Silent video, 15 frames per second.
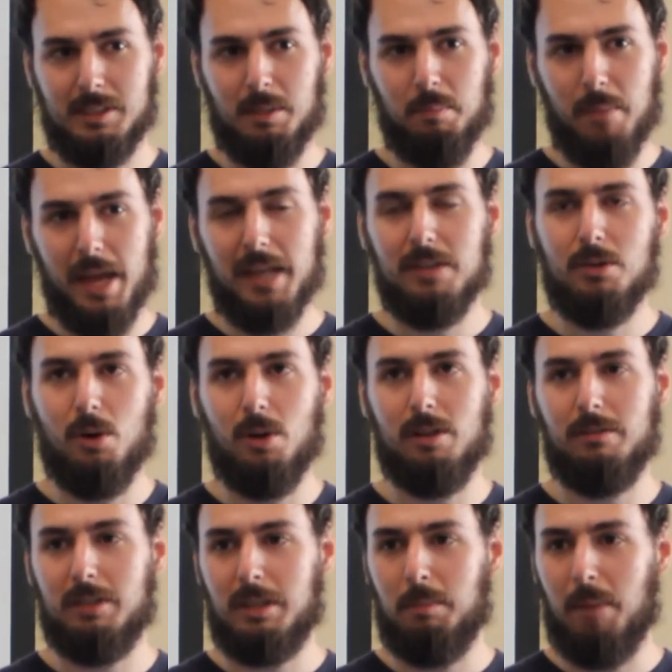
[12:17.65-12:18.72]
the main
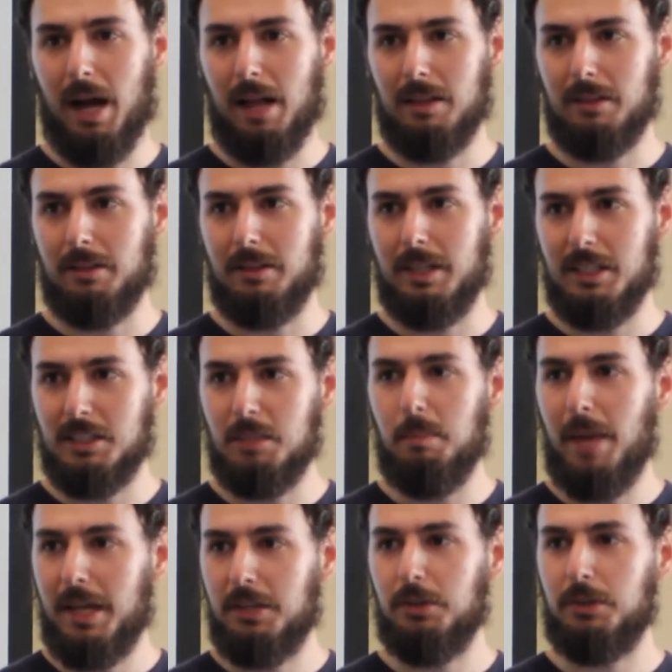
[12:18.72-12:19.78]
goal of a compiler is to
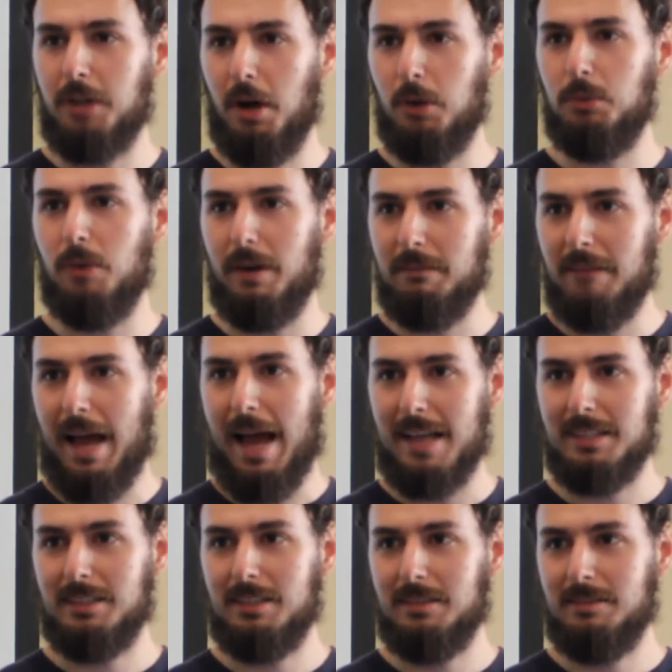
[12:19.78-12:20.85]
make your code run
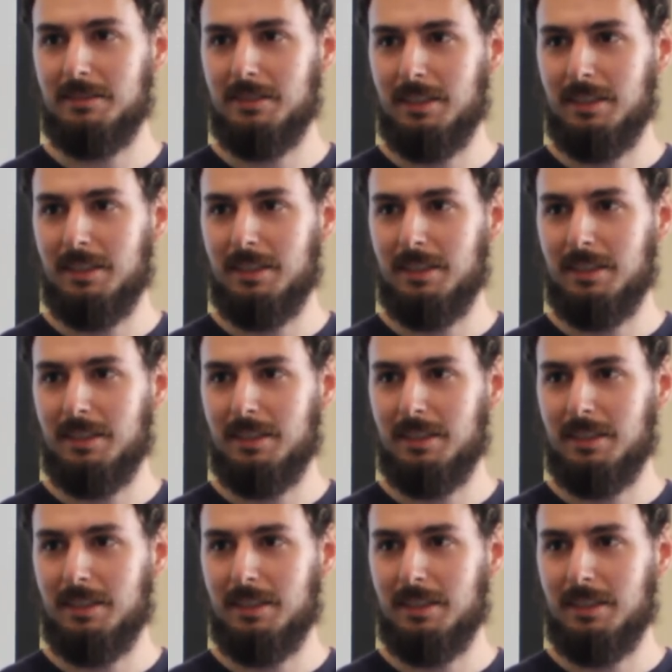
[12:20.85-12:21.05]
fast.